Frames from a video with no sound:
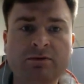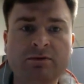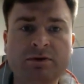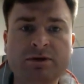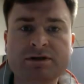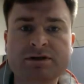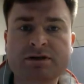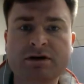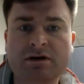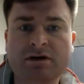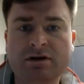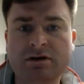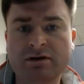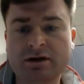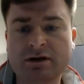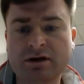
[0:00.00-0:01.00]
which is
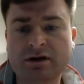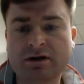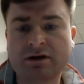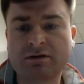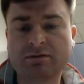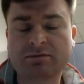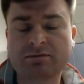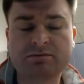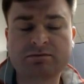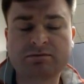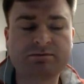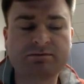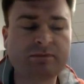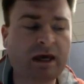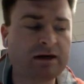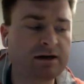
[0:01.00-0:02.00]
on um,
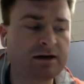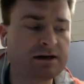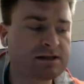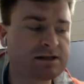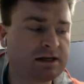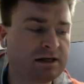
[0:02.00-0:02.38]
adolescent